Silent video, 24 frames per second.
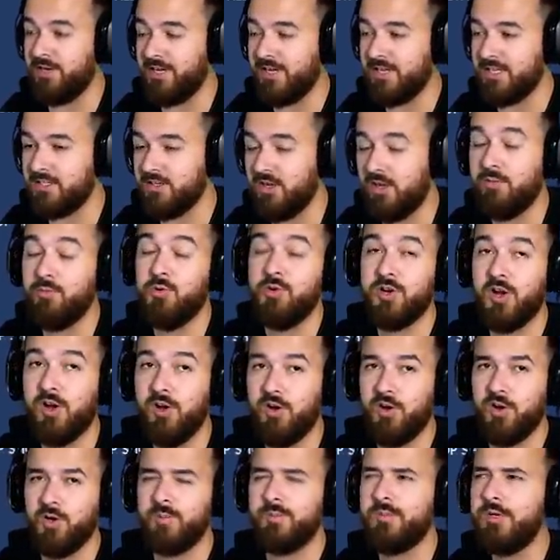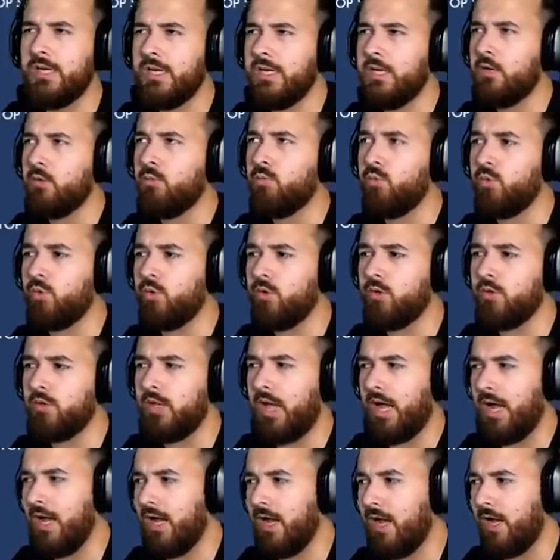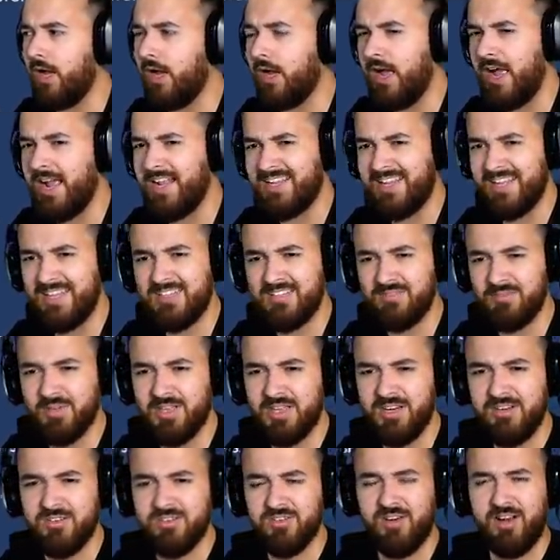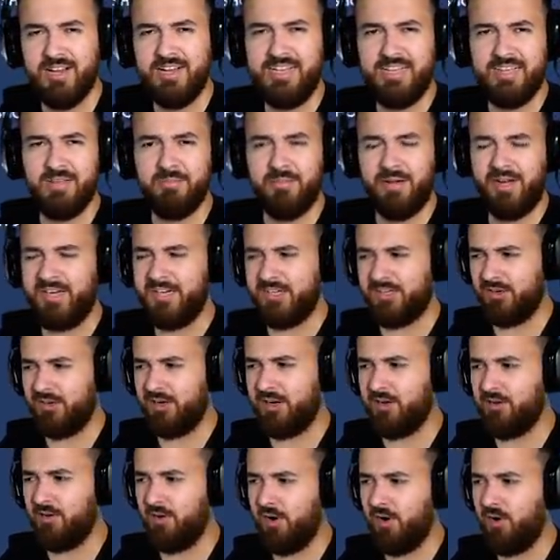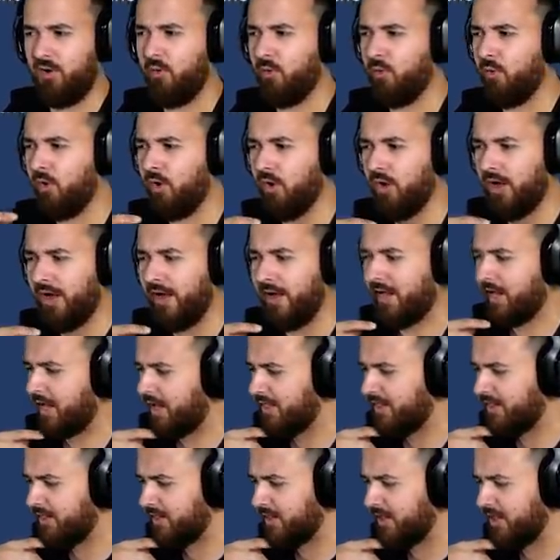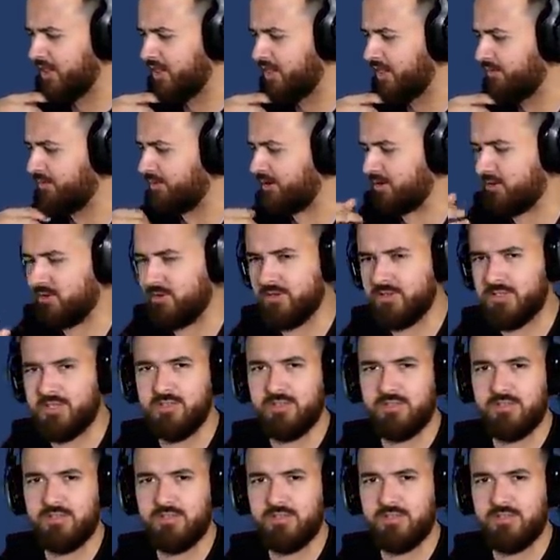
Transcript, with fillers: but I guess not. We'll go home. We'll, uh, I guess we're going to try and get the money tree to grow. Or uh, uh the other thing we could do is